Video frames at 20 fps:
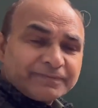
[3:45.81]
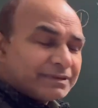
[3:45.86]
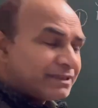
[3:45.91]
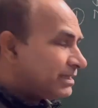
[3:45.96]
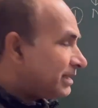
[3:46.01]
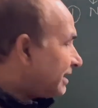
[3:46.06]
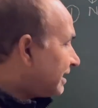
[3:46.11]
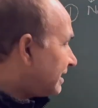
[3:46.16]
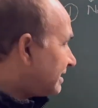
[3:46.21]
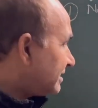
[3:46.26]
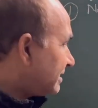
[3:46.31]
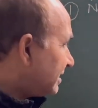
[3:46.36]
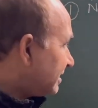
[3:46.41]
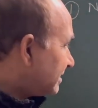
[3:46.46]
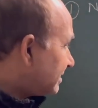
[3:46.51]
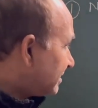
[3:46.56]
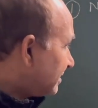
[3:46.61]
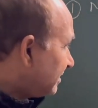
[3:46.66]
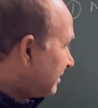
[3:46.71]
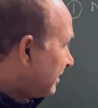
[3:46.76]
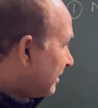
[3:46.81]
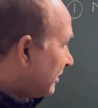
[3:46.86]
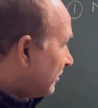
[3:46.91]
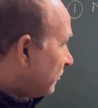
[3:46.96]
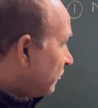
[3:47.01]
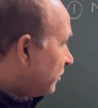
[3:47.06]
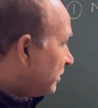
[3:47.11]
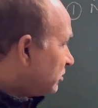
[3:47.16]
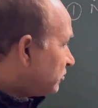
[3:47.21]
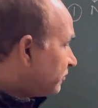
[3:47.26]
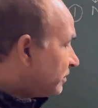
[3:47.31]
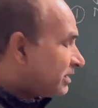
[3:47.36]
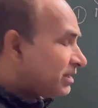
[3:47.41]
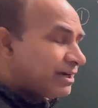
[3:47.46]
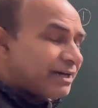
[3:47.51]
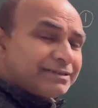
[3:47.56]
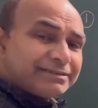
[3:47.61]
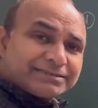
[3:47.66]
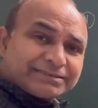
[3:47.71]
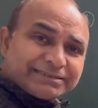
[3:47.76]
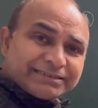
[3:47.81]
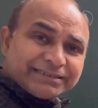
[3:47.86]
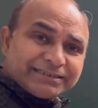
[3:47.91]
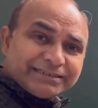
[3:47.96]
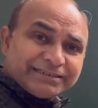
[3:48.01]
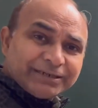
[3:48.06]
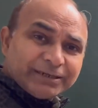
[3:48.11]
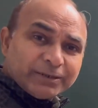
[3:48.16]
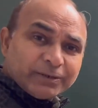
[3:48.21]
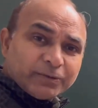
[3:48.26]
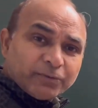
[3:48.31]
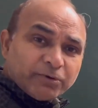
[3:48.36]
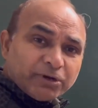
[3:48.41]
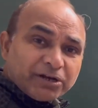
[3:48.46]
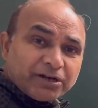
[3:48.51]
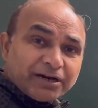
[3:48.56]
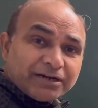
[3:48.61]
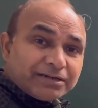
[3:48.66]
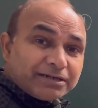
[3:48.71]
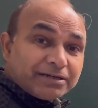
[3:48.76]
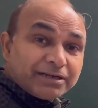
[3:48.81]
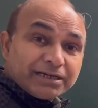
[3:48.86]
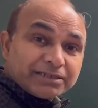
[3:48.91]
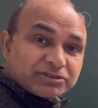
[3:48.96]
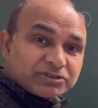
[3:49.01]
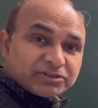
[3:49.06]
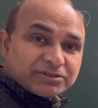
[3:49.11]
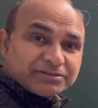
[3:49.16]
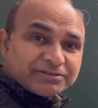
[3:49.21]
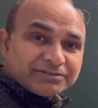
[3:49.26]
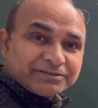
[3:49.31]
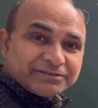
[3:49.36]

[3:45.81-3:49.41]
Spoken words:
The assets which we can't see, we can't touch,